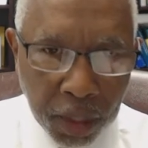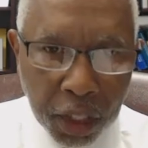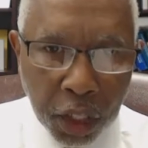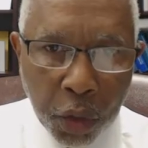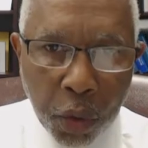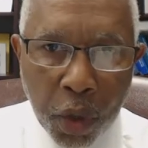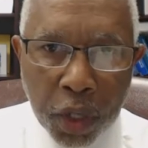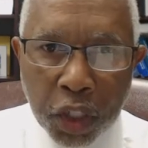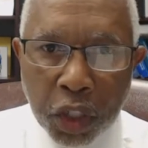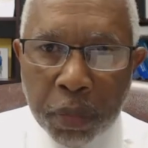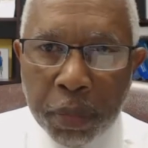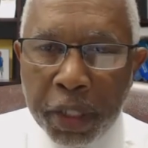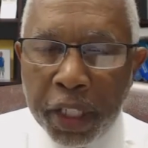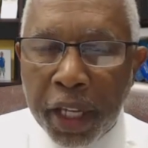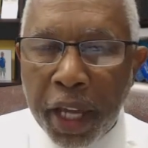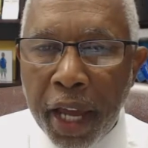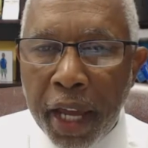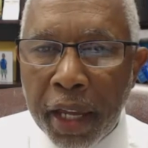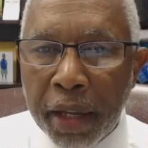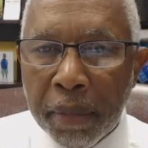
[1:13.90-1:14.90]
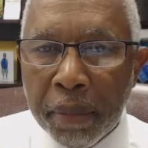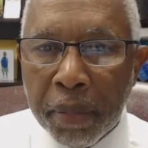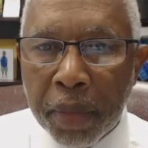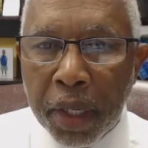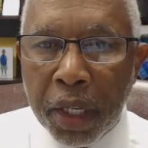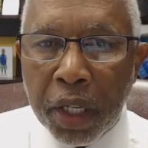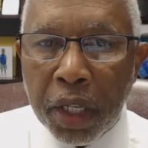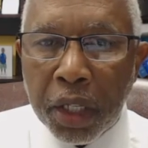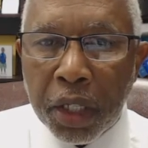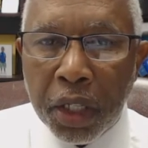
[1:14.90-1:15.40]
The question became,
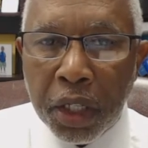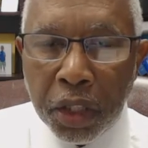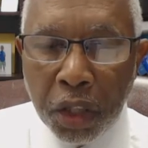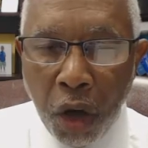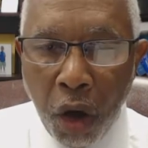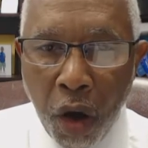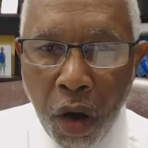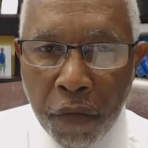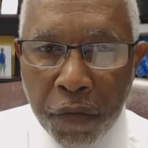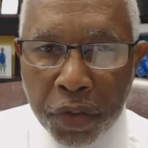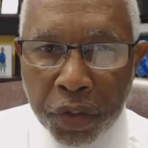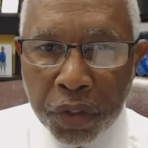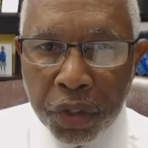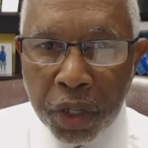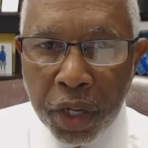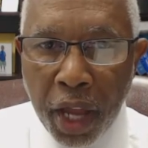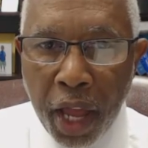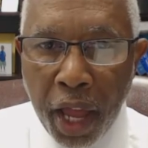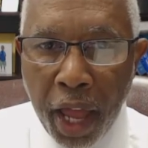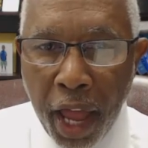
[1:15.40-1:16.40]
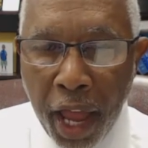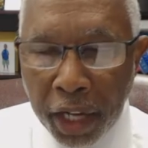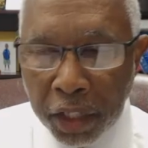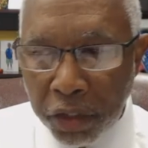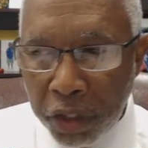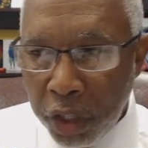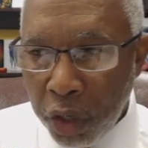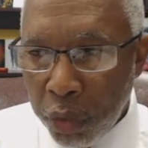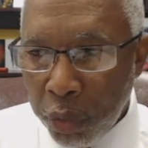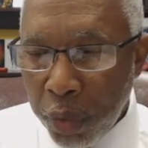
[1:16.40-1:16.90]
could the officer
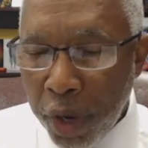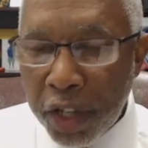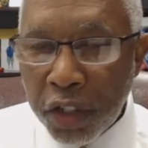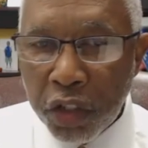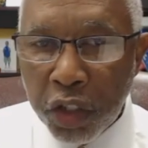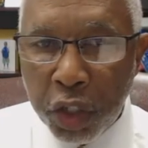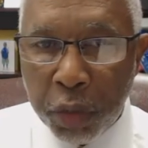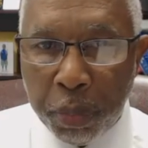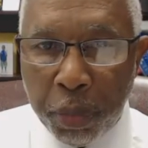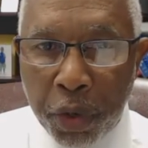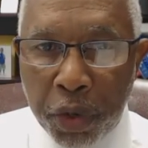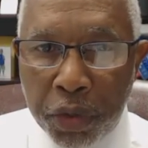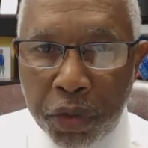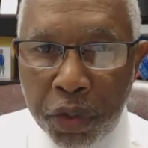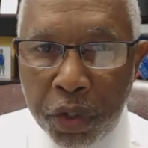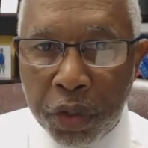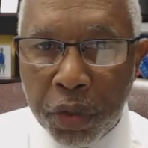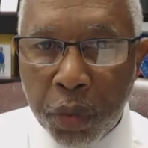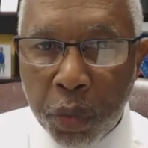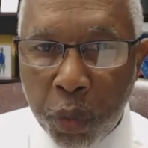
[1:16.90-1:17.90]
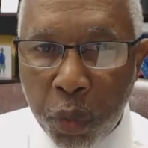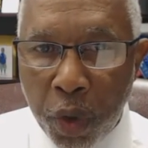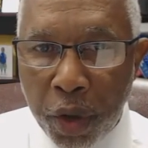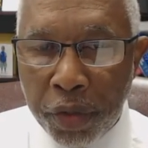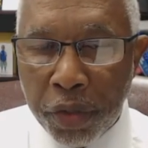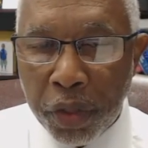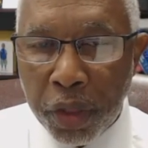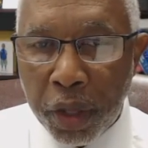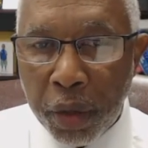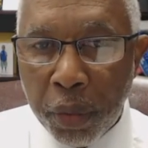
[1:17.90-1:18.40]
actually arrest this person
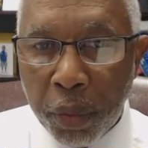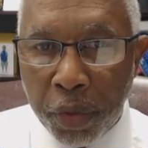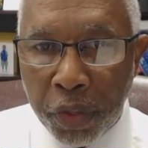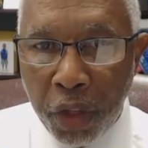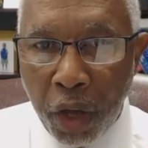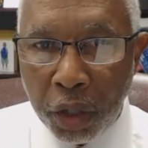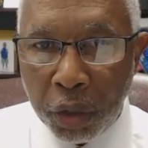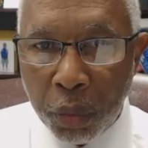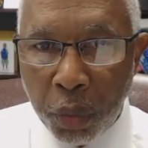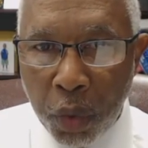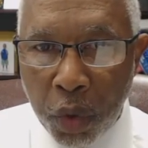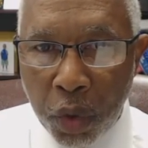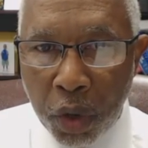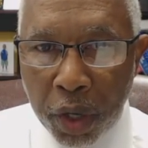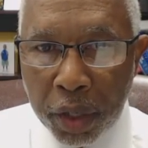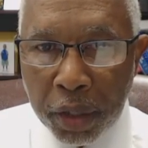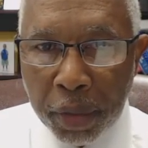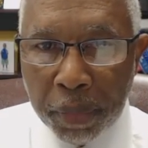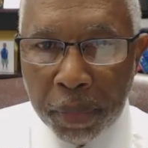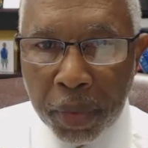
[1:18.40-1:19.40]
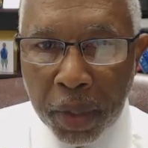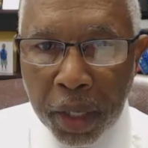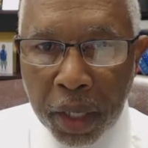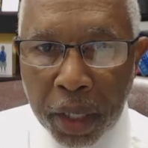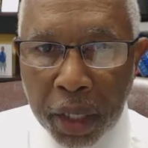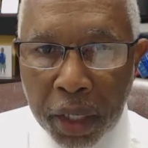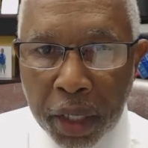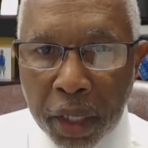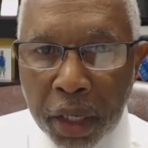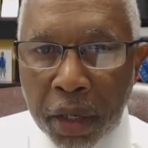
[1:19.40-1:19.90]
without a warrant?
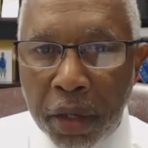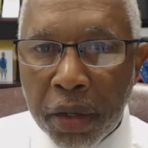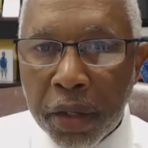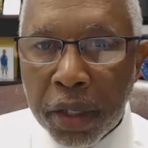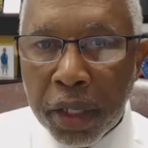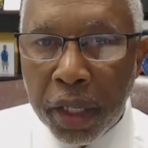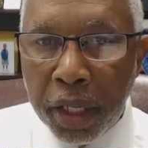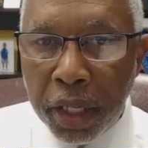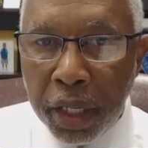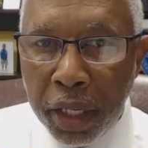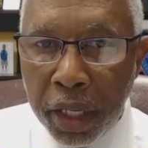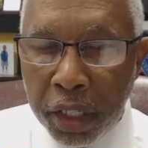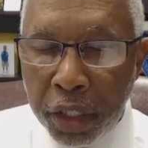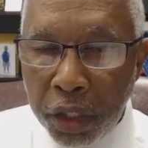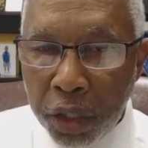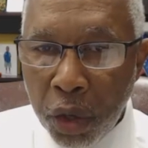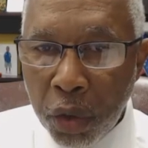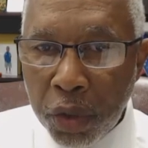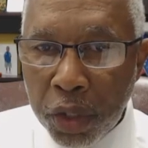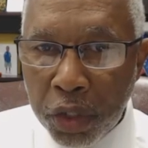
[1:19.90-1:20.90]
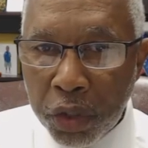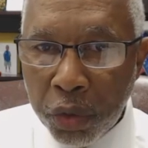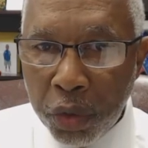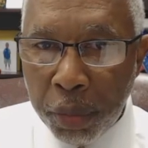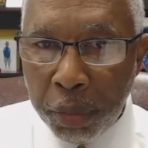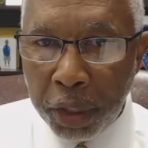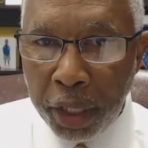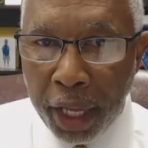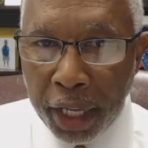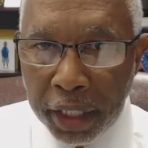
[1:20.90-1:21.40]
Here, he had noticed
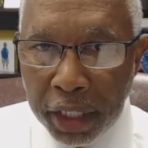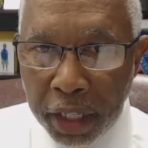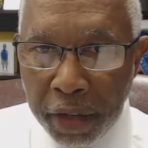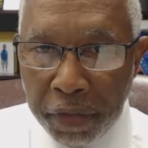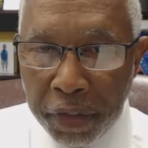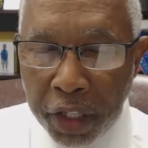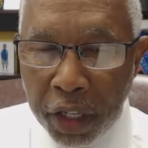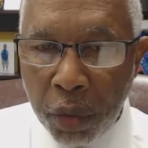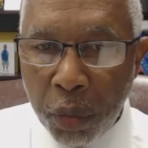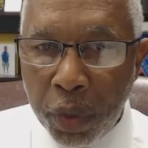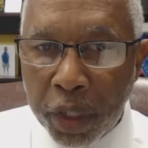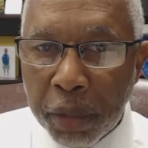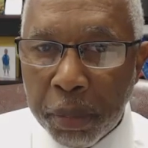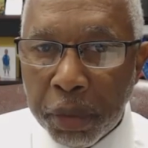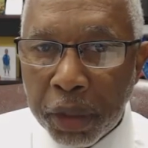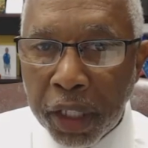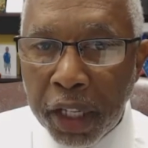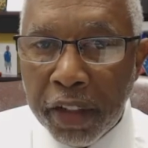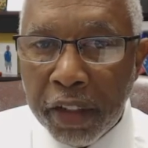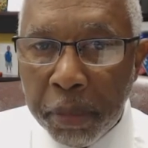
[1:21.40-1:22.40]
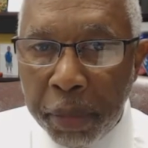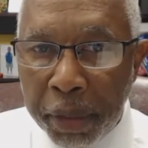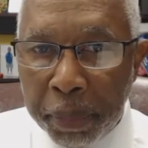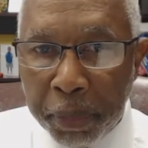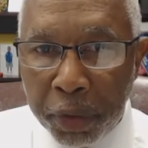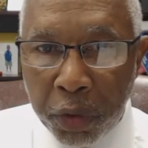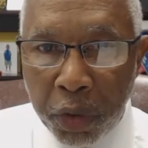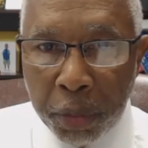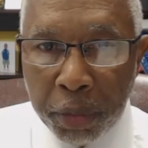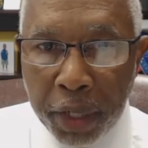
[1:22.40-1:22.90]
criminal activity, and what he believed to be
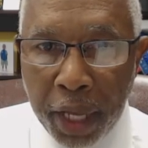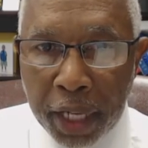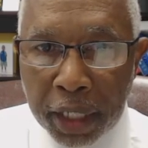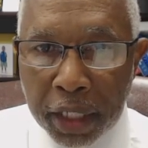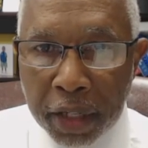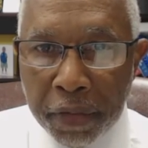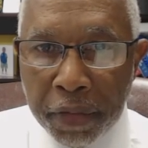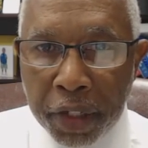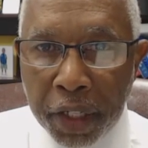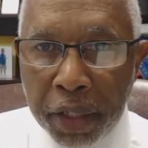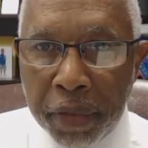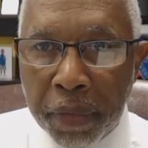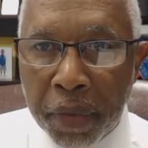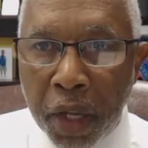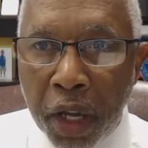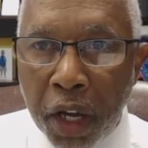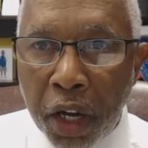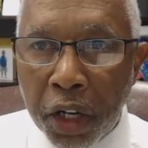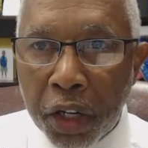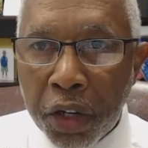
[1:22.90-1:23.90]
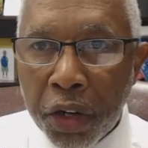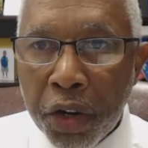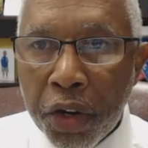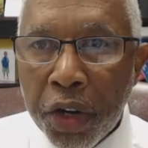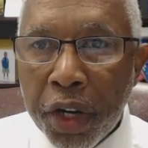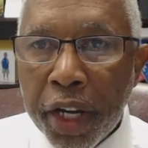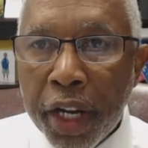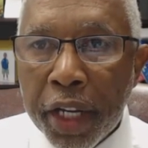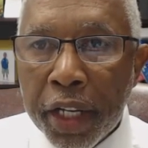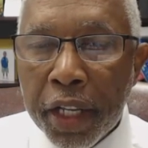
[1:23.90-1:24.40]
criminal activity
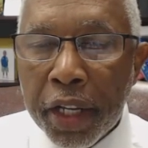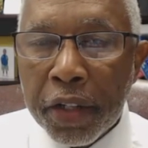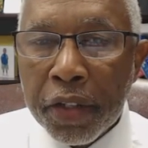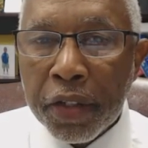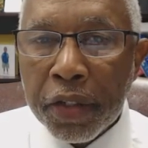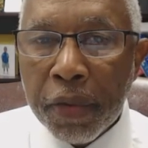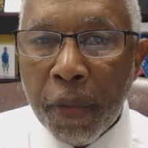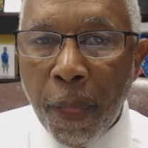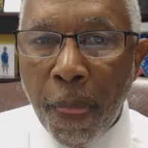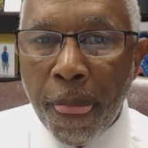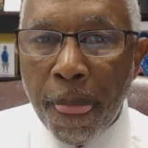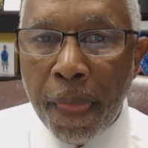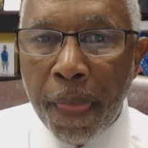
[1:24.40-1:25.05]
occurred in his